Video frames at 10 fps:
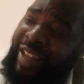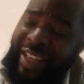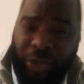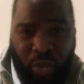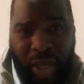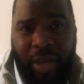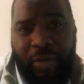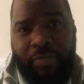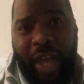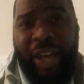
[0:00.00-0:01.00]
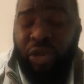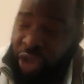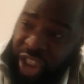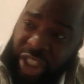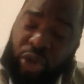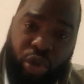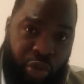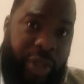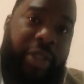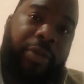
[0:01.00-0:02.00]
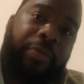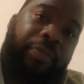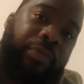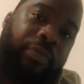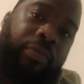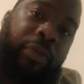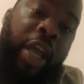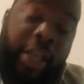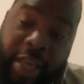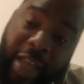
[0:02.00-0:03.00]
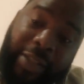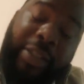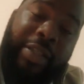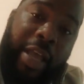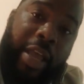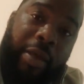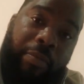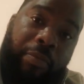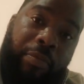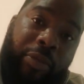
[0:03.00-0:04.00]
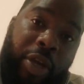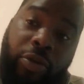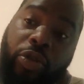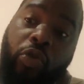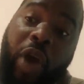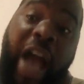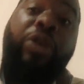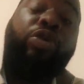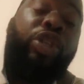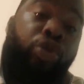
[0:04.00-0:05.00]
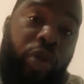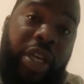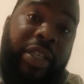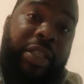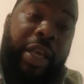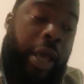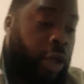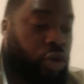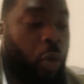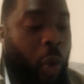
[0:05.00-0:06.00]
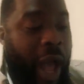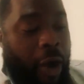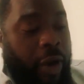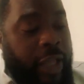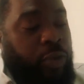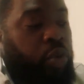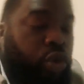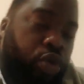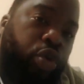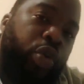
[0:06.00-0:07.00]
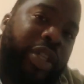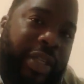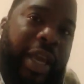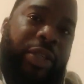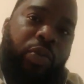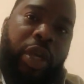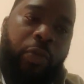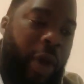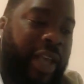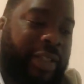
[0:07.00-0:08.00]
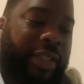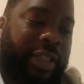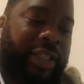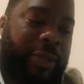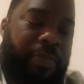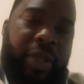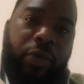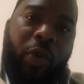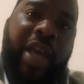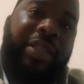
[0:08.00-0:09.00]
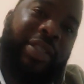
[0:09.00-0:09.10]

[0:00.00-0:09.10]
last week and you didn't do it. Yesterday tells you, and you didn't do it yesterday. So why on earth would you do it next week? Where is the discipline? Where is the